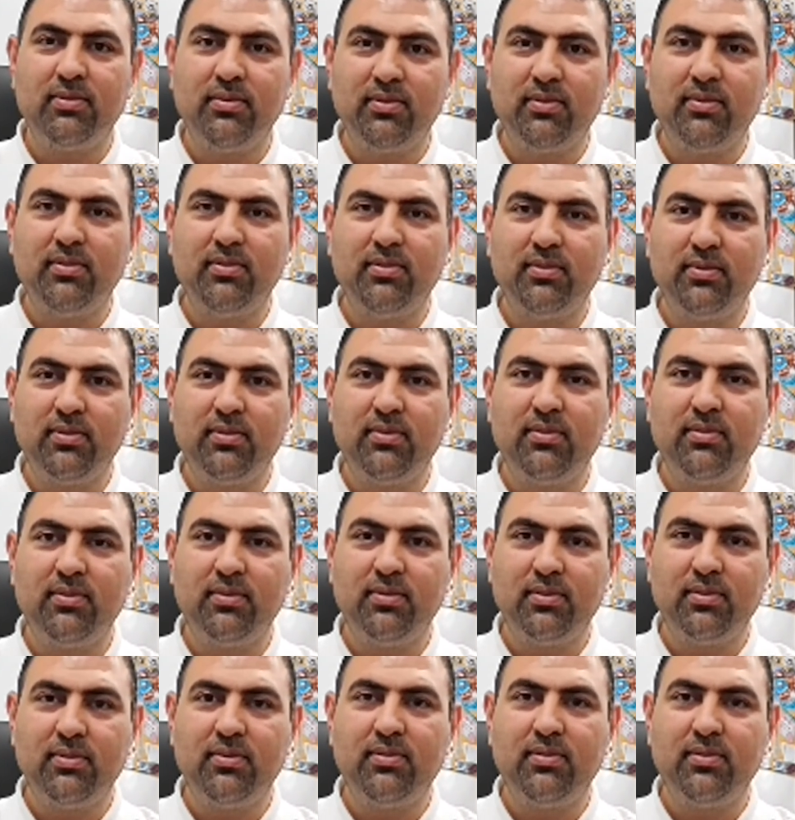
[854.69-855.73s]

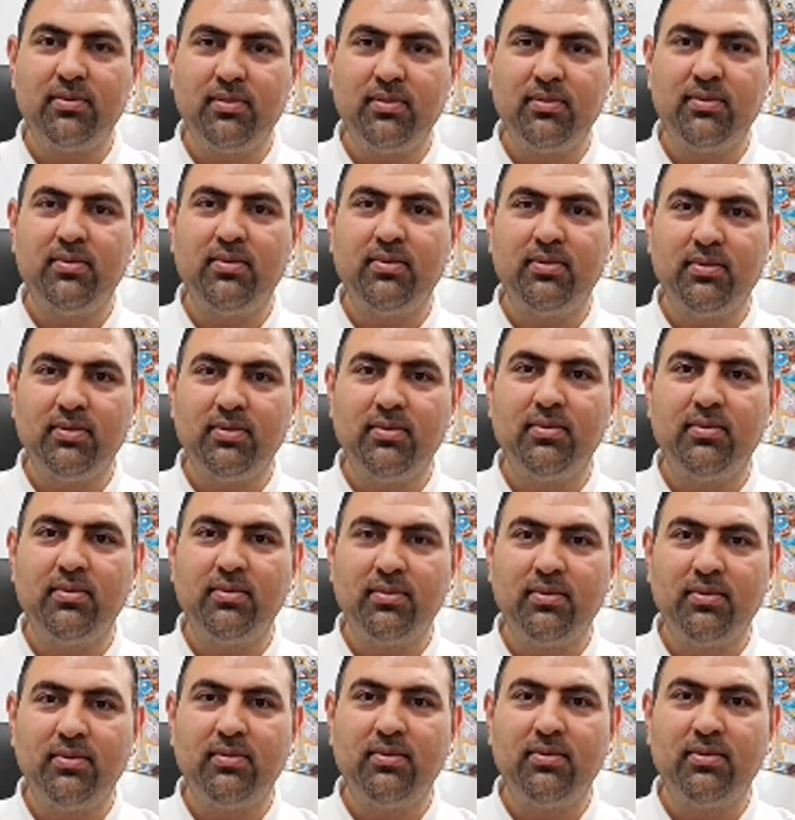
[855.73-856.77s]

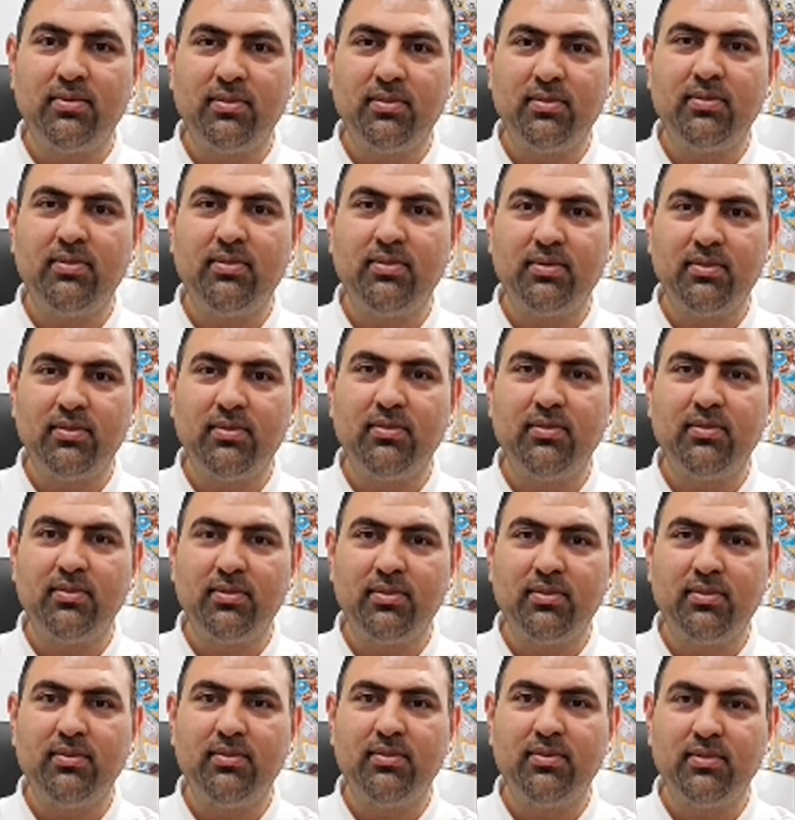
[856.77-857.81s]

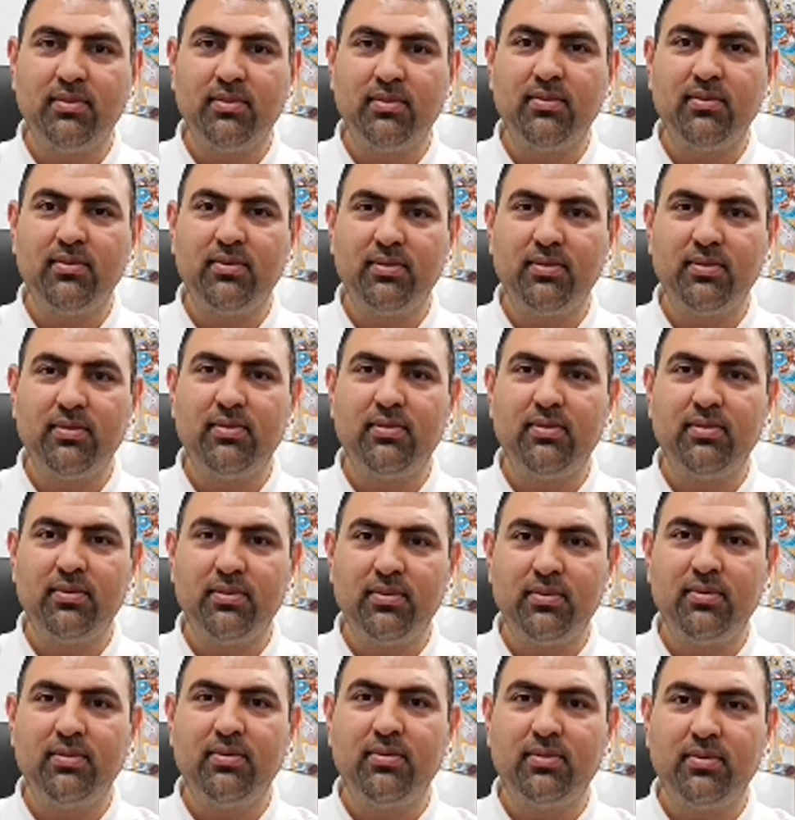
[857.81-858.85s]

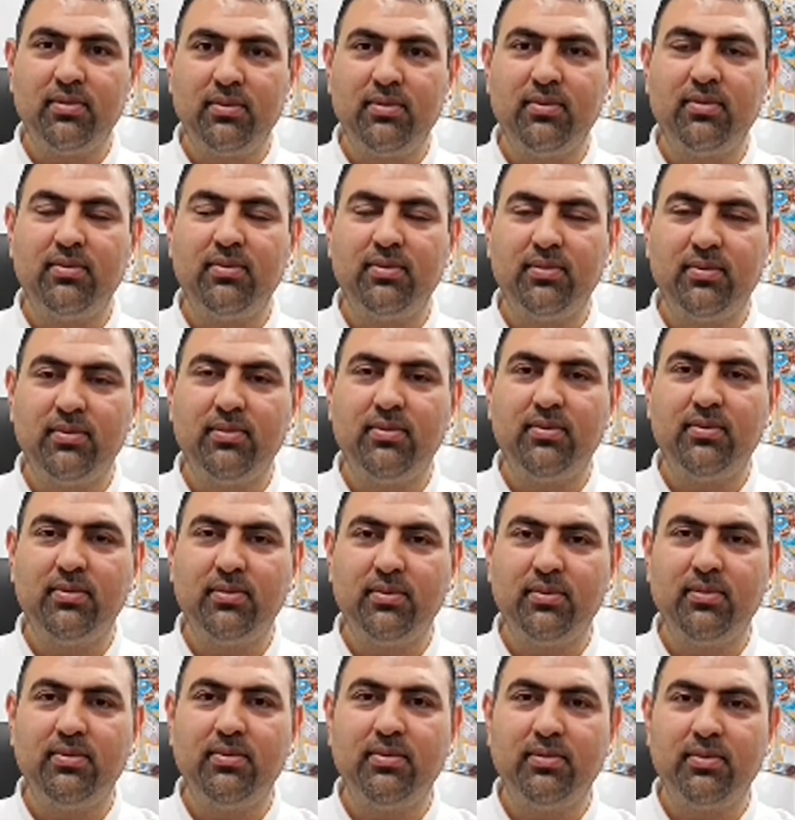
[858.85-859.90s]

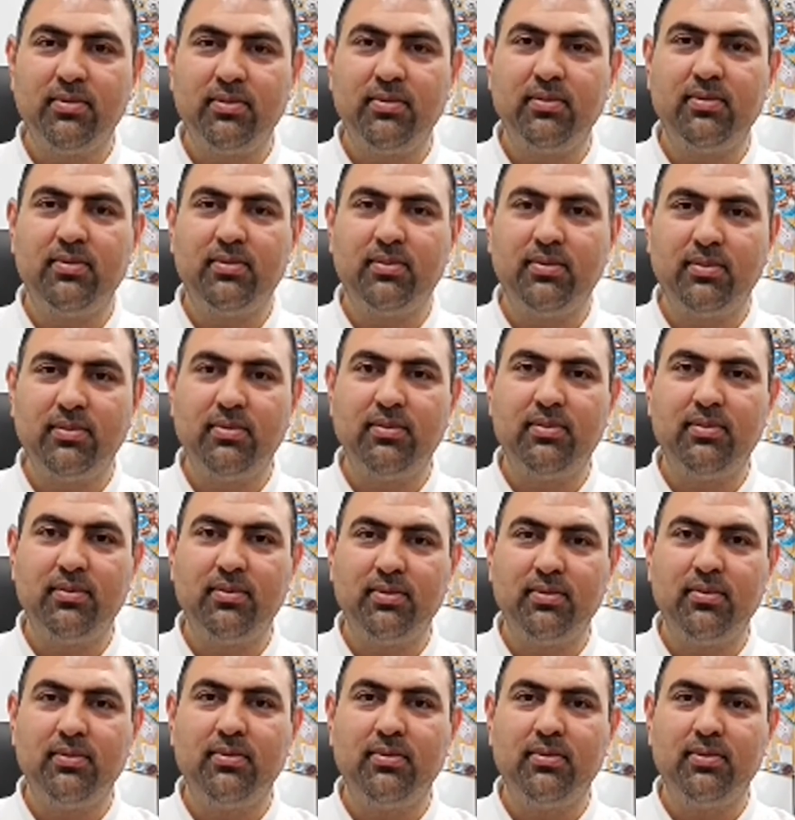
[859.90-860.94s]

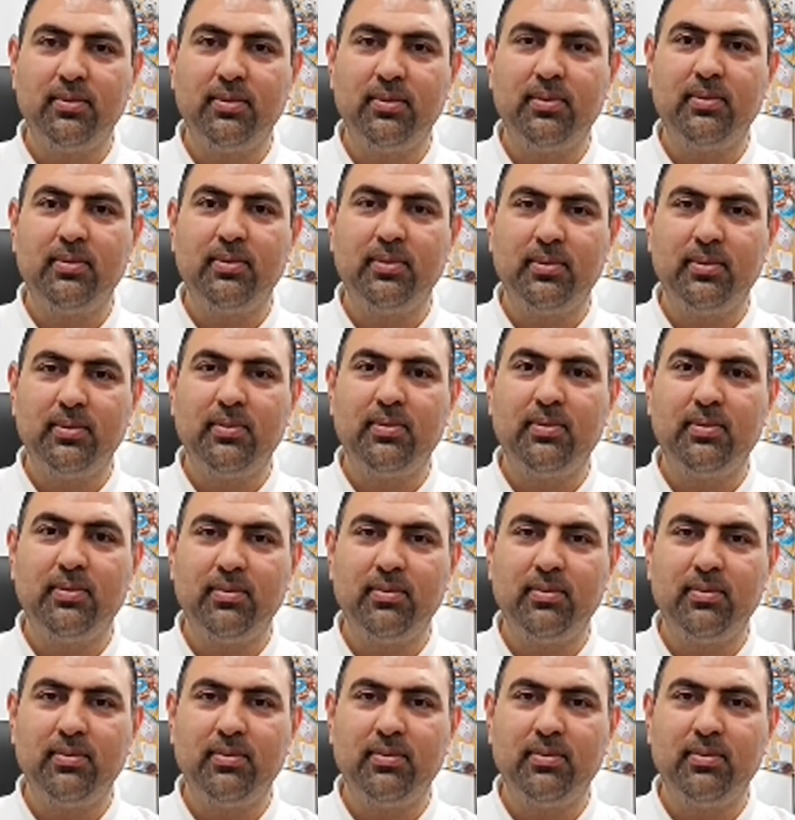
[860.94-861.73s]
(not speaking)